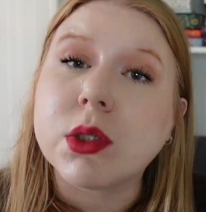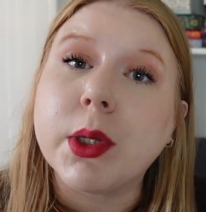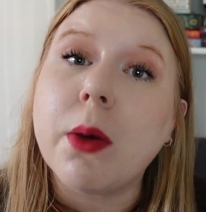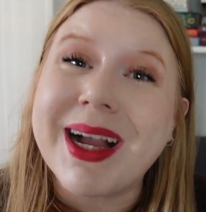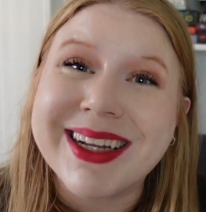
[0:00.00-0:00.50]
So we
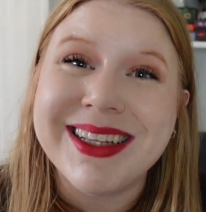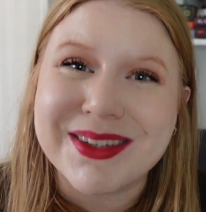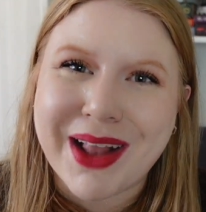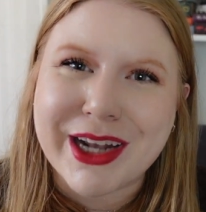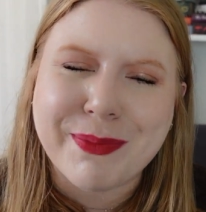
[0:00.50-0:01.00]
go back in
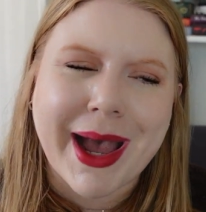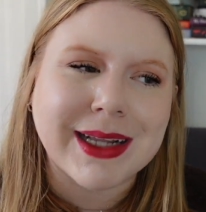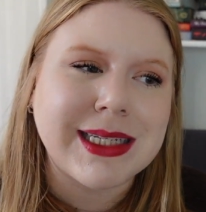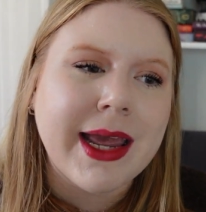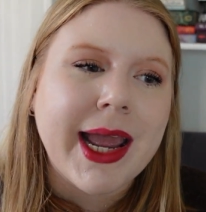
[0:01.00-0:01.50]
these
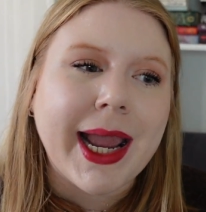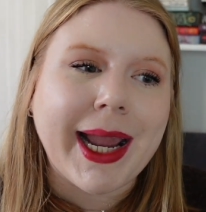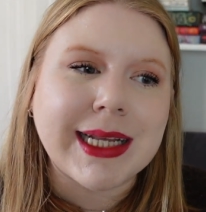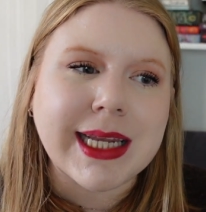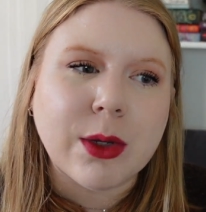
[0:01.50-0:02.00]
flashbacks, and